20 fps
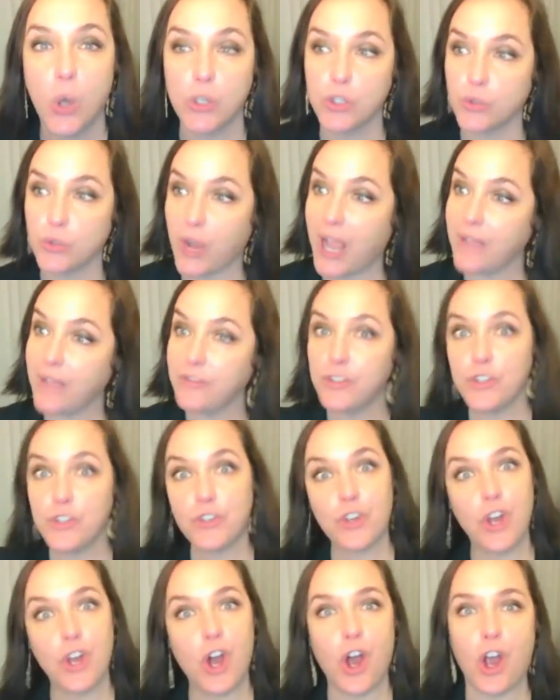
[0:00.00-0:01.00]
or driving
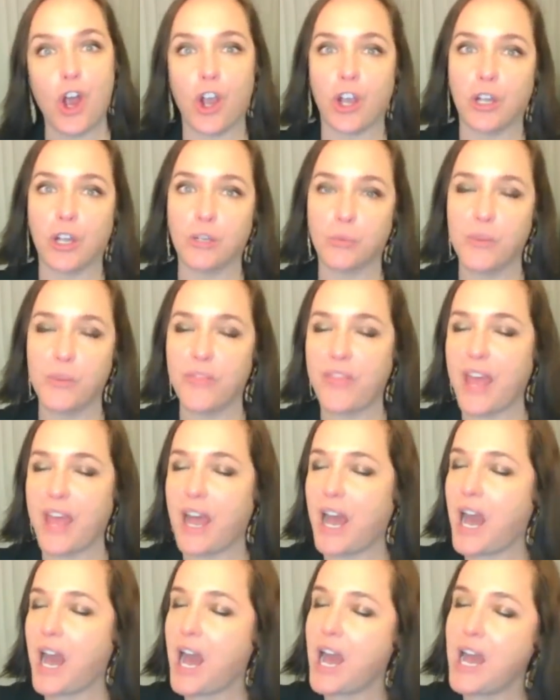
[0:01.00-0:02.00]
your car with
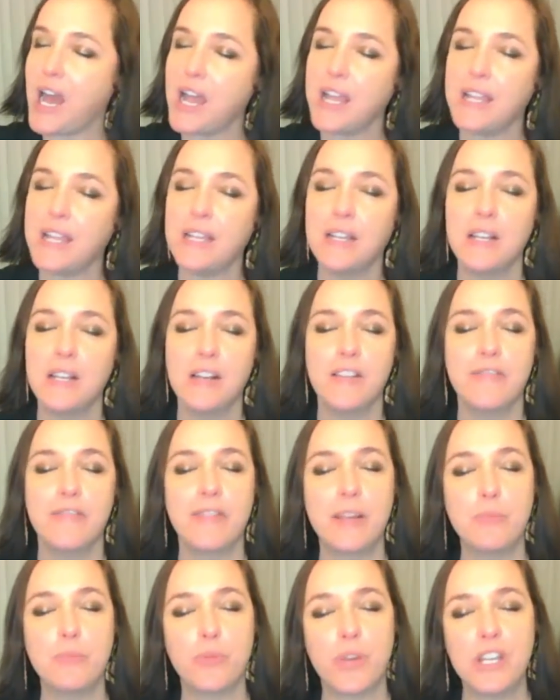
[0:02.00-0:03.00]
that high
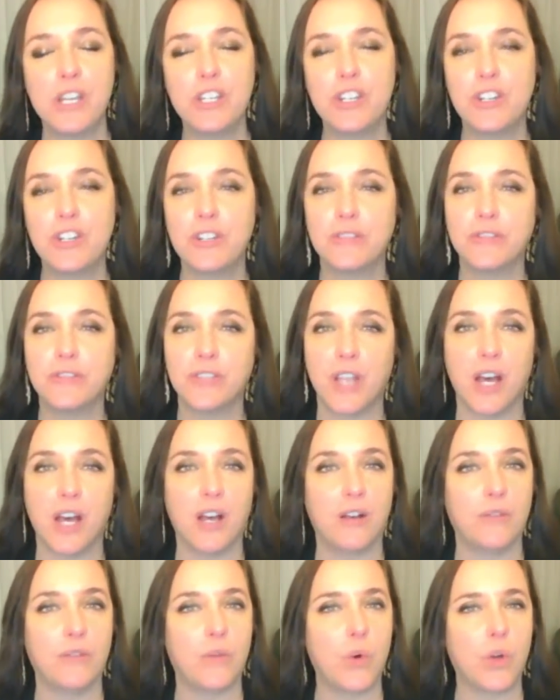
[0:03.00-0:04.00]
vibration of
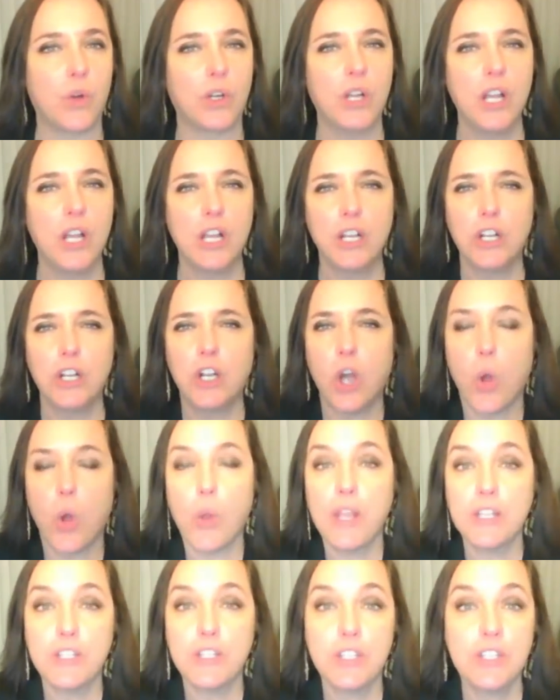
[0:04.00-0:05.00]
love, or
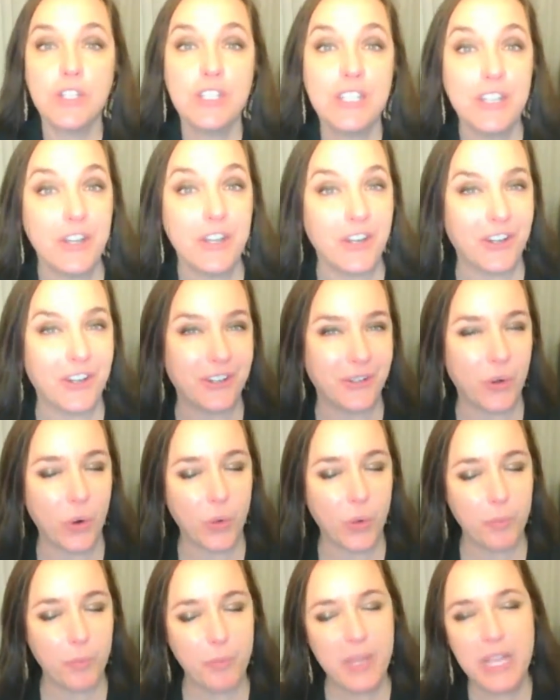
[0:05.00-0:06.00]
going to dinner,
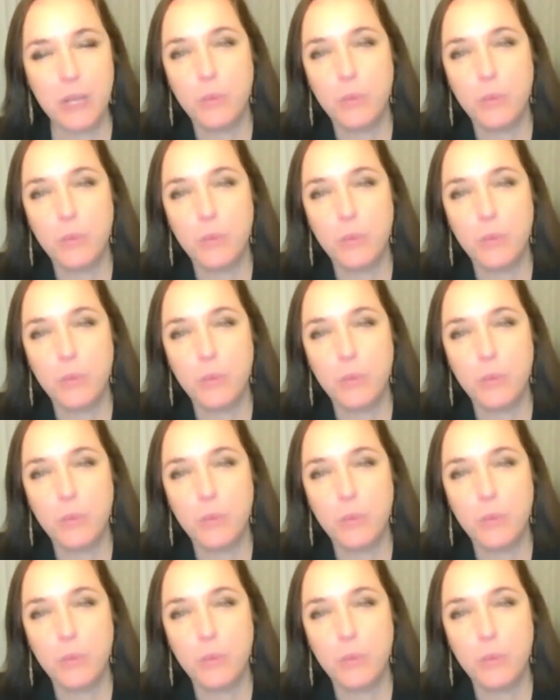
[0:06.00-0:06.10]
or